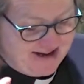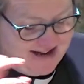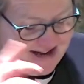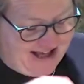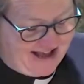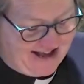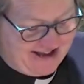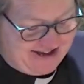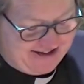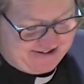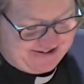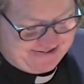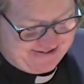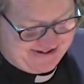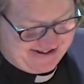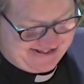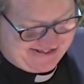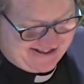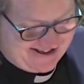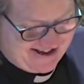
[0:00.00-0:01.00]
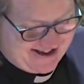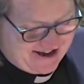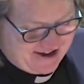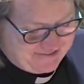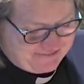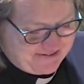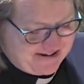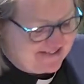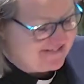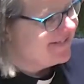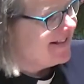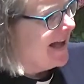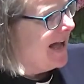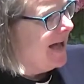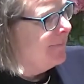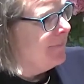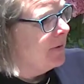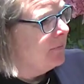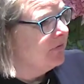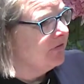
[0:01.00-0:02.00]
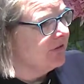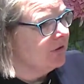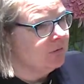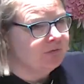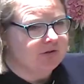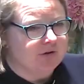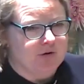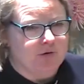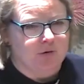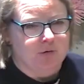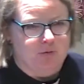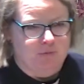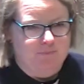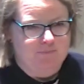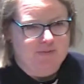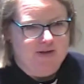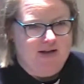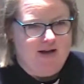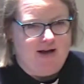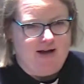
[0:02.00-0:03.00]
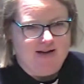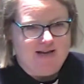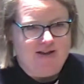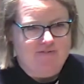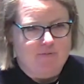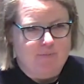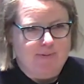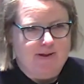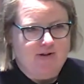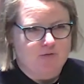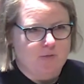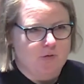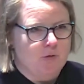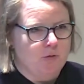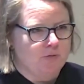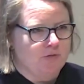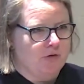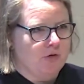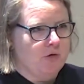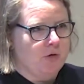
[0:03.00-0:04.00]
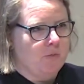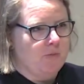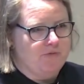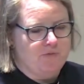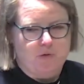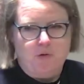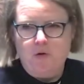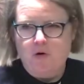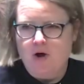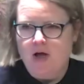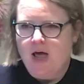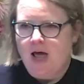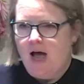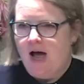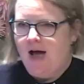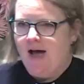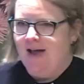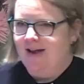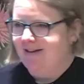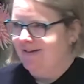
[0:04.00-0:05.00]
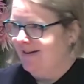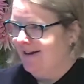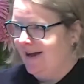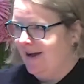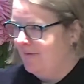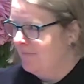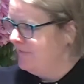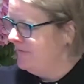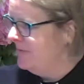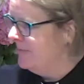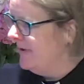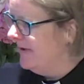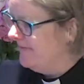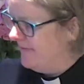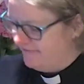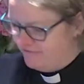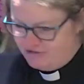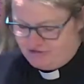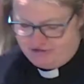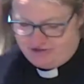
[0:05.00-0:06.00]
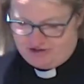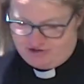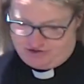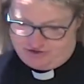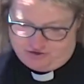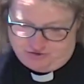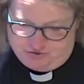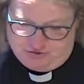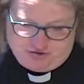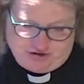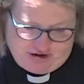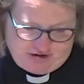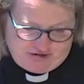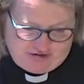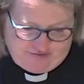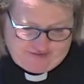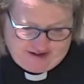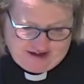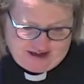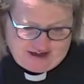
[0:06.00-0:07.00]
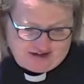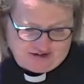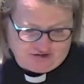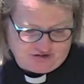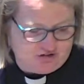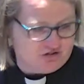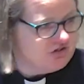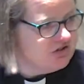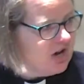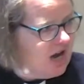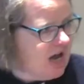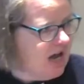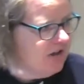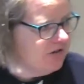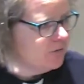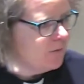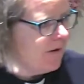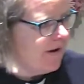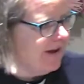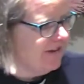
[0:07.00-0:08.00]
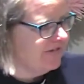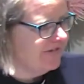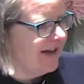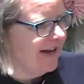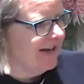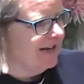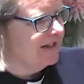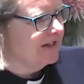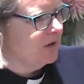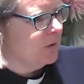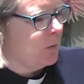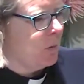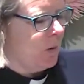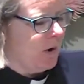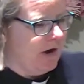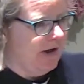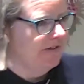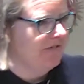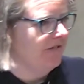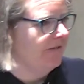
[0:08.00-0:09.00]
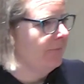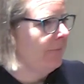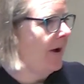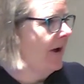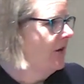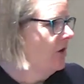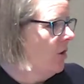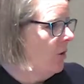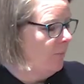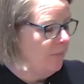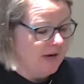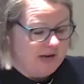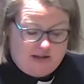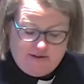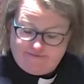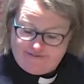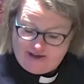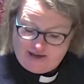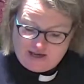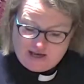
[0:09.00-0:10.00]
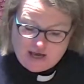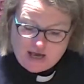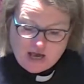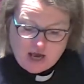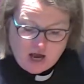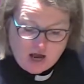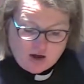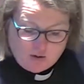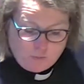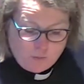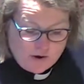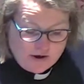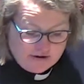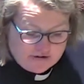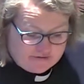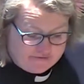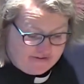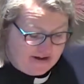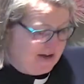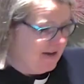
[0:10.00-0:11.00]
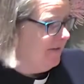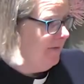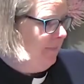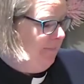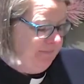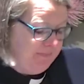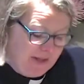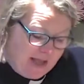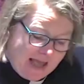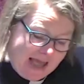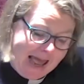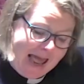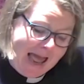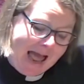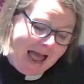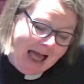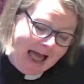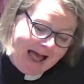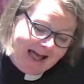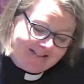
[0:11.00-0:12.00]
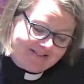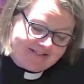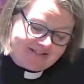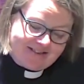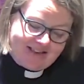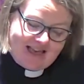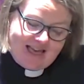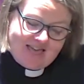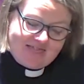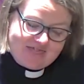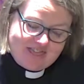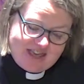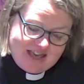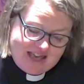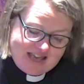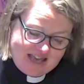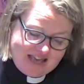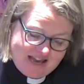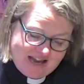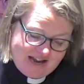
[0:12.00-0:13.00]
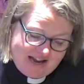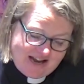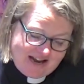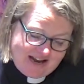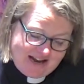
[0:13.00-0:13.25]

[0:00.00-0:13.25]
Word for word: a bit like with, with Sam, it was the altar call. I'd never been to an altar call before. I'd come from a very traditional Church of England church where I sang in the choir despite not believing a word of it. And the